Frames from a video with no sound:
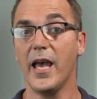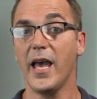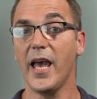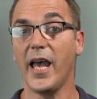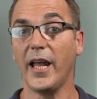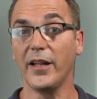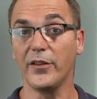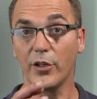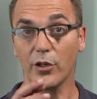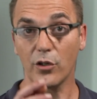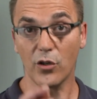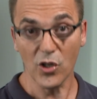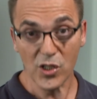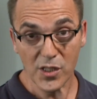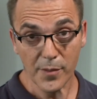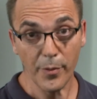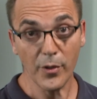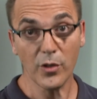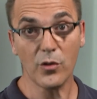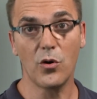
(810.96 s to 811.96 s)
And the
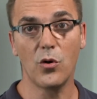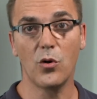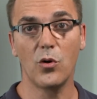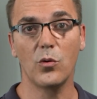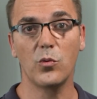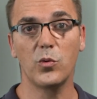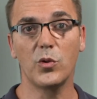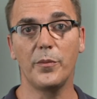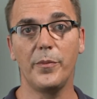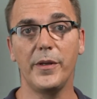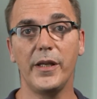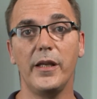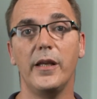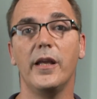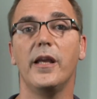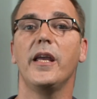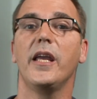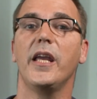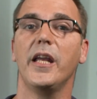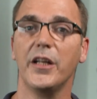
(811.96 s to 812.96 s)
cost per call would
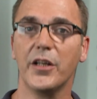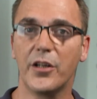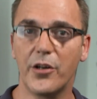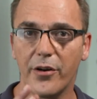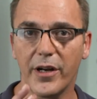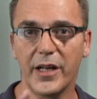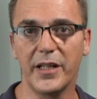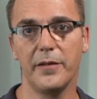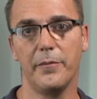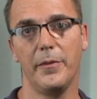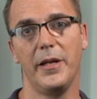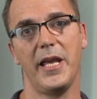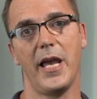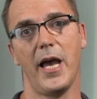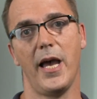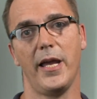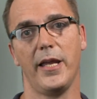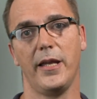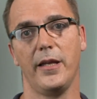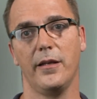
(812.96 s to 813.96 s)
be incredibly
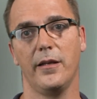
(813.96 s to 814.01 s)
high.